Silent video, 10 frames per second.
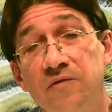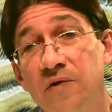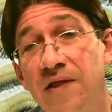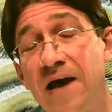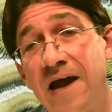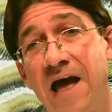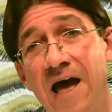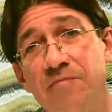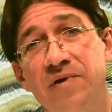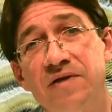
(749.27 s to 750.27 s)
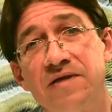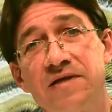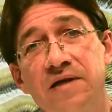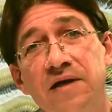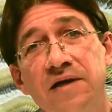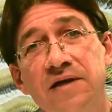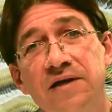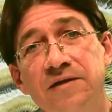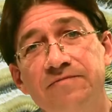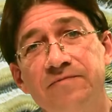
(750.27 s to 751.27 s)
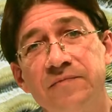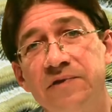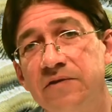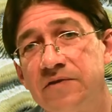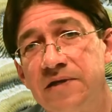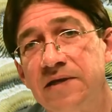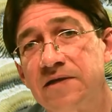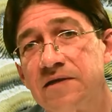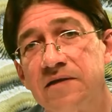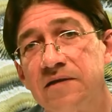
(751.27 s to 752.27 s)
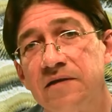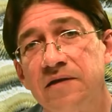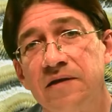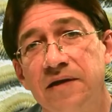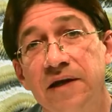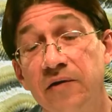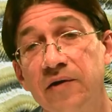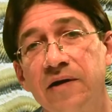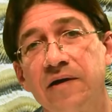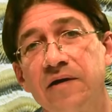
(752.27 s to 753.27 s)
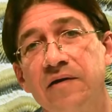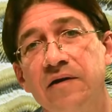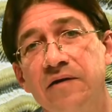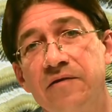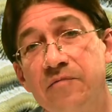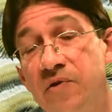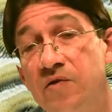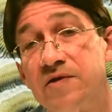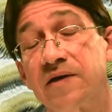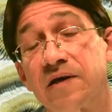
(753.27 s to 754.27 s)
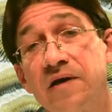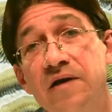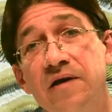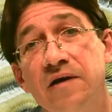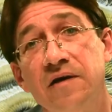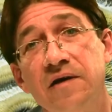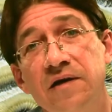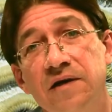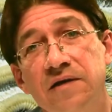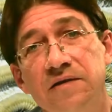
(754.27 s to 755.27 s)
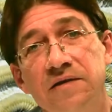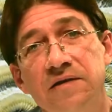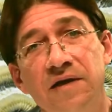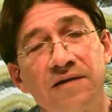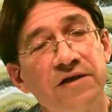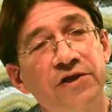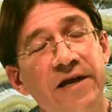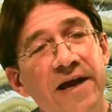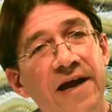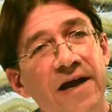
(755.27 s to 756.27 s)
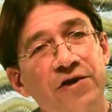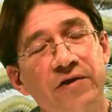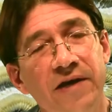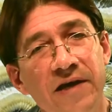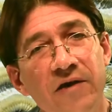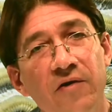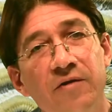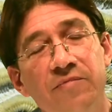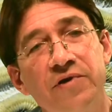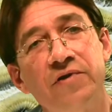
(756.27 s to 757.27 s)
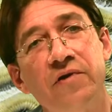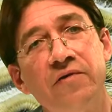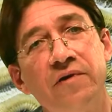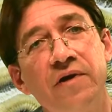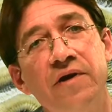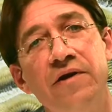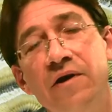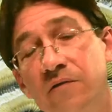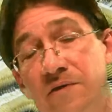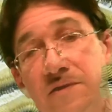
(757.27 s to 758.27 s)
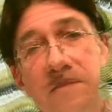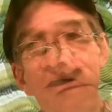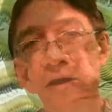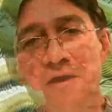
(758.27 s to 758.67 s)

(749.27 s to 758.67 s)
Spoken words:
When that happens, you cease hearing the music. Not that you can't actually hear it, but you don't notice it.